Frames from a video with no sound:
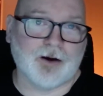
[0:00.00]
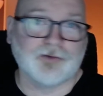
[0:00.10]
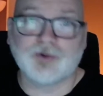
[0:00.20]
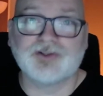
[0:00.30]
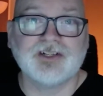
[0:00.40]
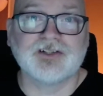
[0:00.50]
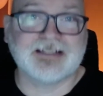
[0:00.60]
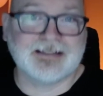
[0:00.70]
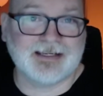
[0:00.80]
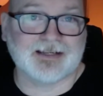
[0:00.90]
Those deals
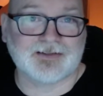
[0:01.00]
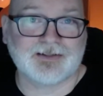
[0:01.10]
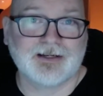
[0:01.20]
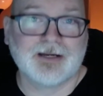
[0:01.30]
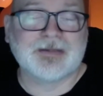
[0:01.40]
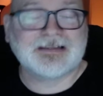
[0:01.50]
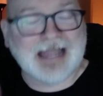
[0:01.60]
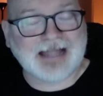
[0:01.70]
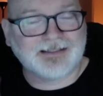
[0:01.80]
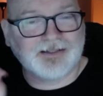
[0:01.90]
exist, but
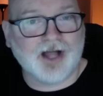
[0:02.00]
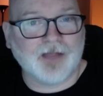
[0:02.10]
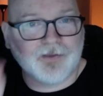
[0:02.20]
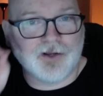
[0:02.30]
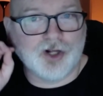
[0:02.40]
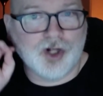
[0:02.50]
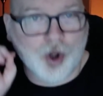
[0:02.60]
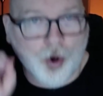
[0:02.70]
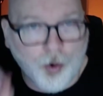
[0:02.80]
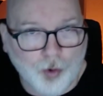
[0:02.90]
that's not the
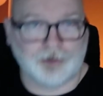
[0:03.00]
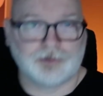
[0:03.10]
goal.